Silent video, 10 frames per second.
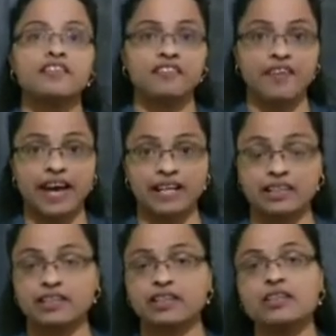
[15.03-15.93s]

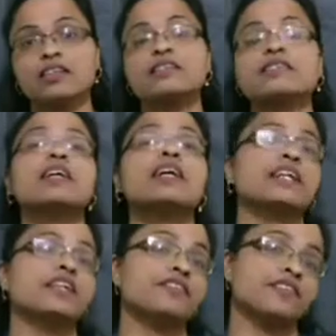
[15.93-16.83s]
factors,
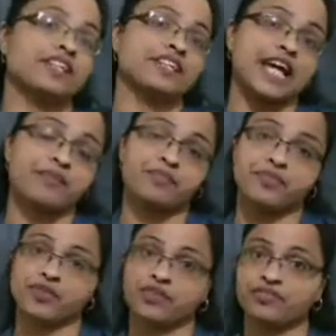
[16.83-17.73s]
different types
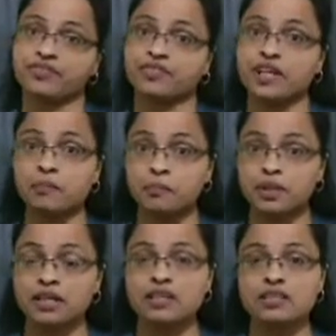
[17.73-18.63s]
of
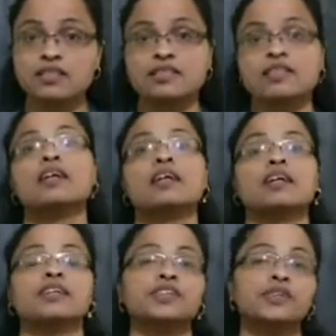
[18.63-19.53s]
numbers.
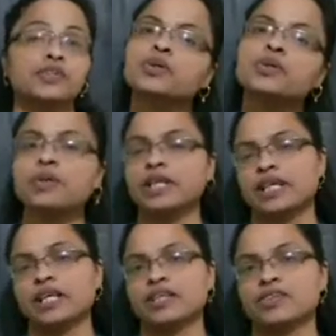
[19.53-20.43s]
Today
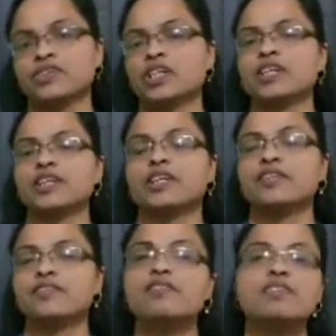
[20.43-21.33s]
children
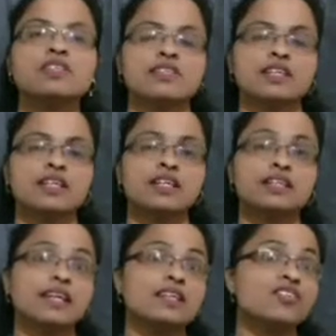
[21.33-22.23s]
we will see
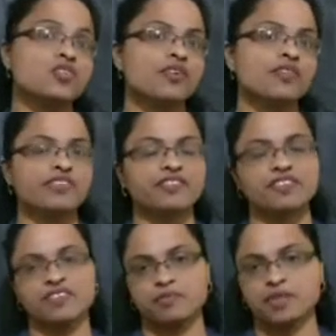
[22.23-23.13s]
test of
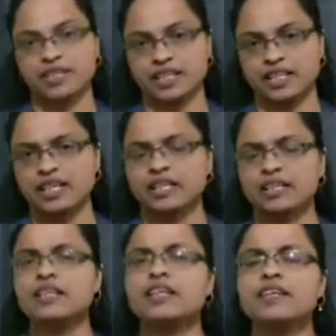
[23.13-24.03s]
divisibility.
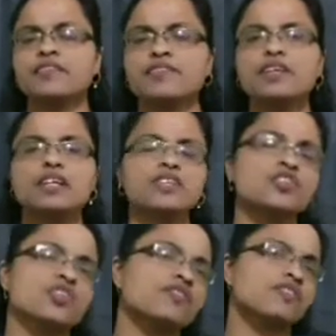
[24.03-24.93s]
There are different tests
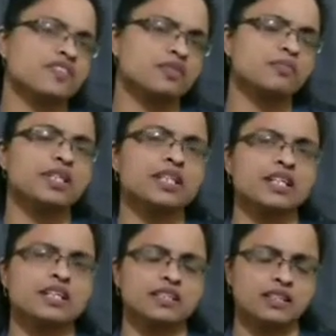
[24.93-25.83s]
of divisibility
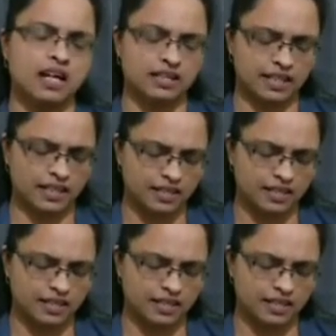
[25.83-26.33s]
are there.